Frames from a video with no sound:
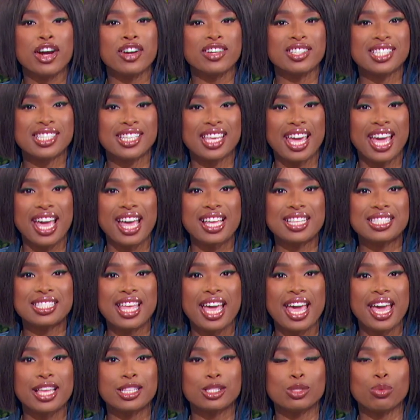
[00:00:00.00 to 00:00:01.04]
first guest
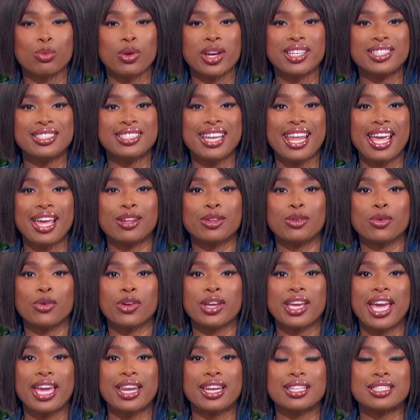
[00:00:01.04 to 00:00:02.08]
has written and
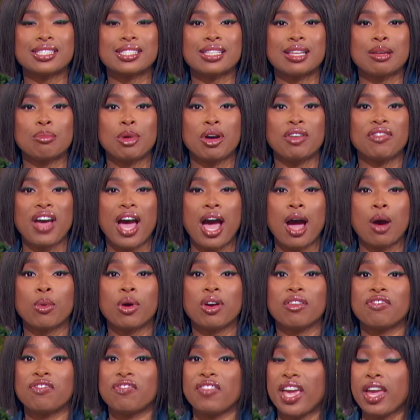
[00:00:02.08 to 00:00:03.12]
created some of
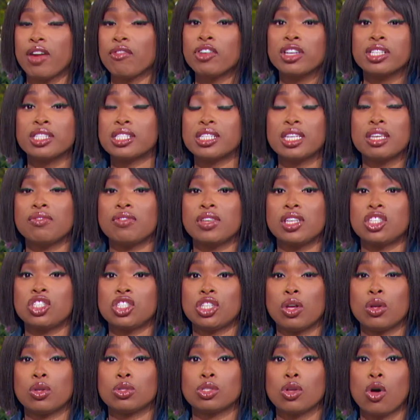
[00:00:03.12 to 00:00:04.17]
our favorite TV
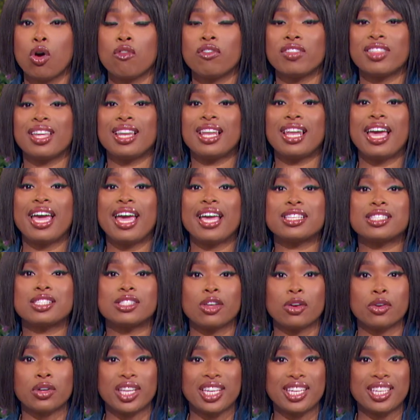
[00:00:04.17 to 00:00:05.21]
shows over the last
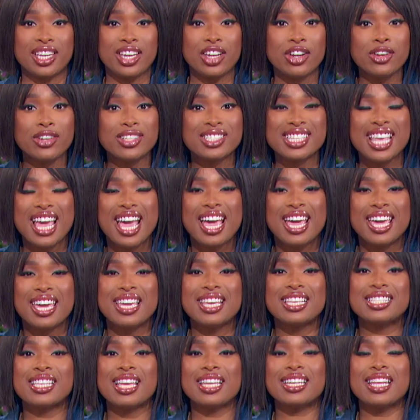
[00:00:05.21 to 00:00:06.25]
30 years.
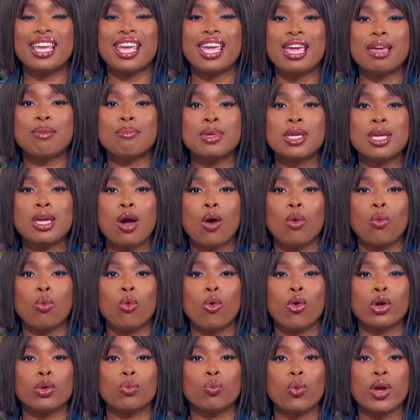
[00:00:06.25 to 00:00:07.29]
He's an Emmy
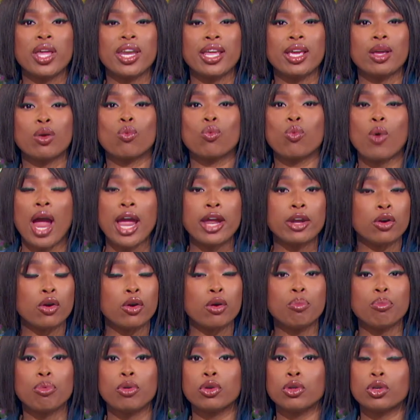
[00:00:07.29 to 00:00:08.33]
Award winning
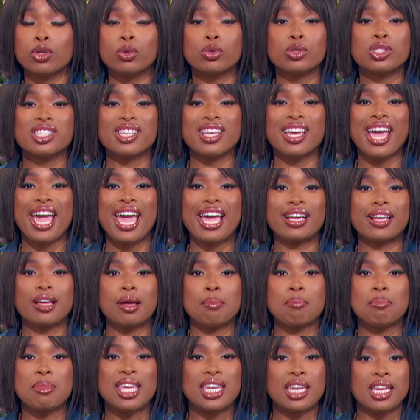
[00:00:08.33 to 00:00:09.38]
writer, producer, and
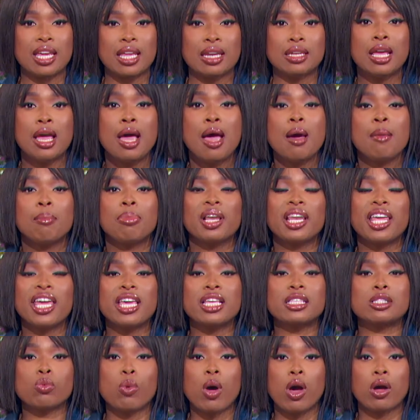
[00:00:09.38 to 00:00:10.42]
comedian.
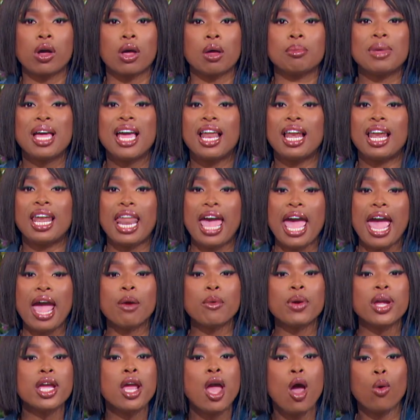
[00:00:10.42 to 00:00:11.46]
Please welcome
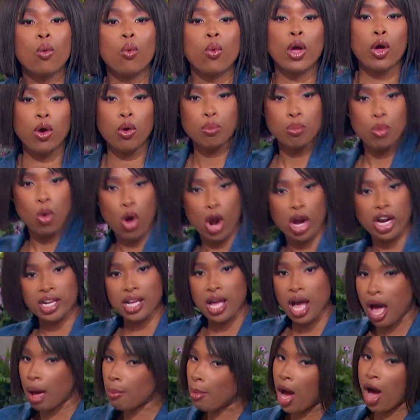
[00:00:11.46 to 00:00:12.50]
Larry Wilmore.
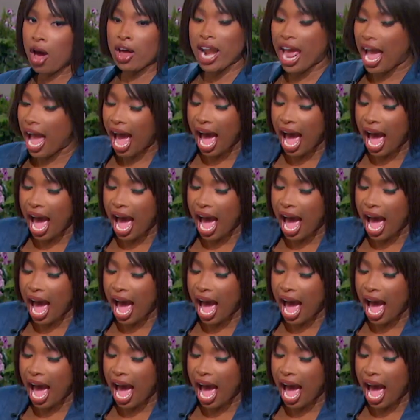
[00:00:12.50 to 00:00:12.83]
Come on